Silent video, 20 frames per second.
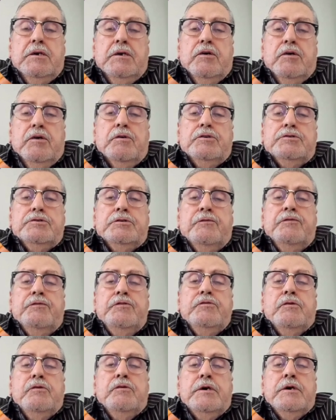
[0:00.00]
In other words,
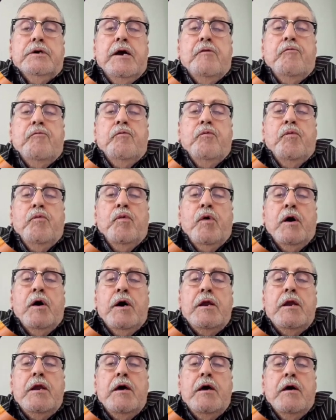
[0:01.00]
if you only have
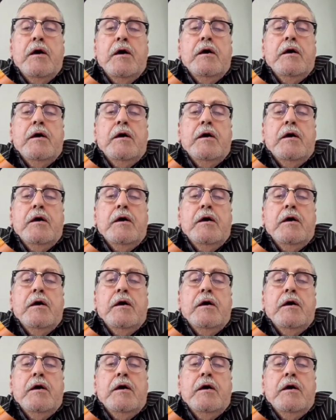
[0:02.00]
1